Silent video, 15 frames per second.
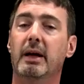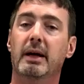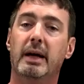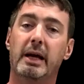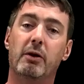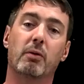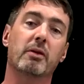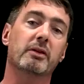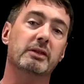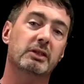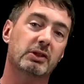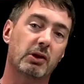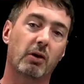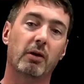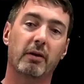in order to
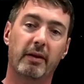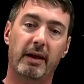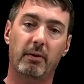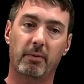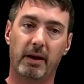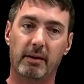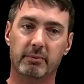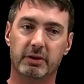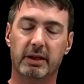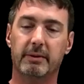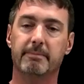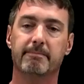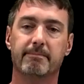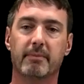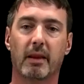start that ramjet.
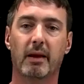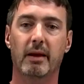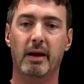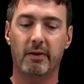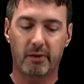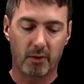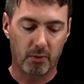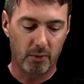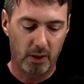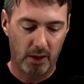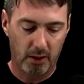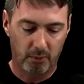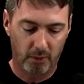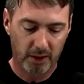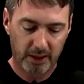And so
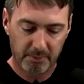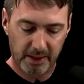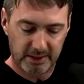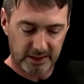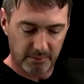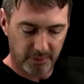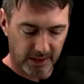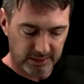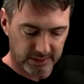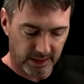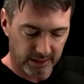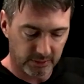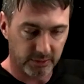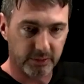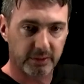rocket-based combined
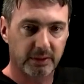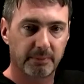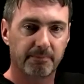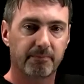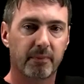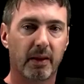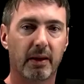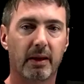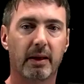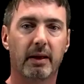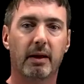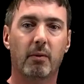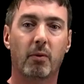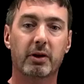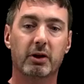cycles,
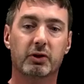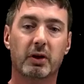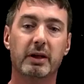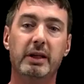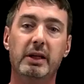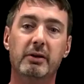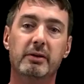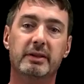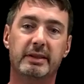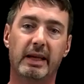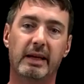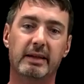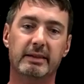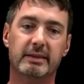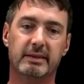what you're trying to use
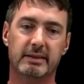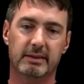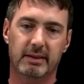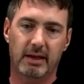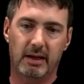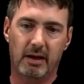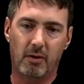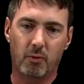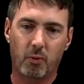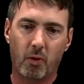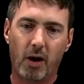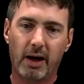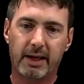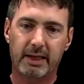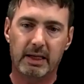is a
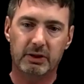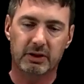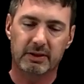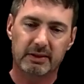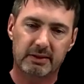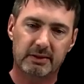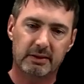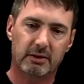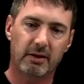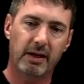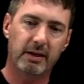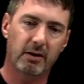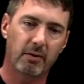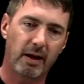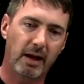rocket engine. This is a great
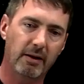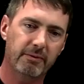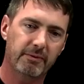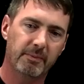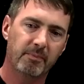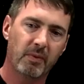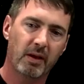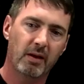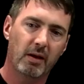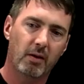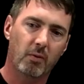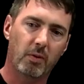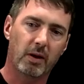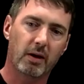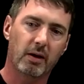graph
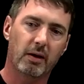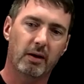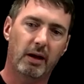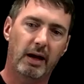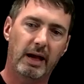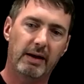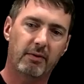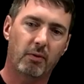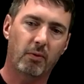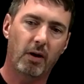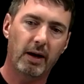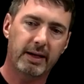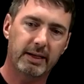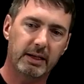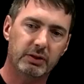where I have a
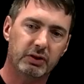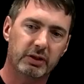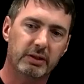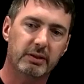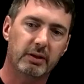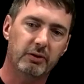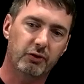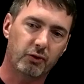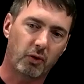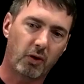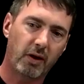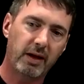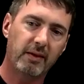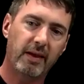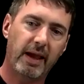rocket engine
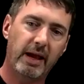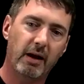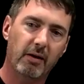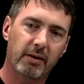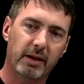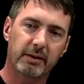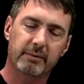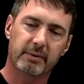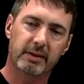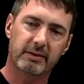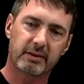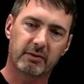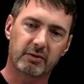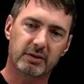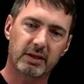drawing the air in instead
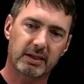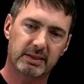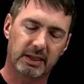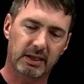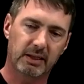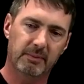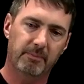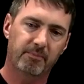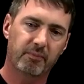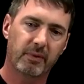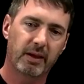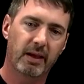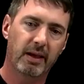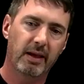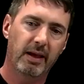of reducting it.
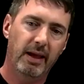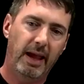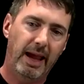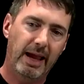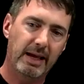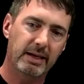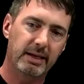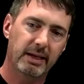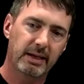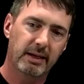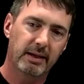And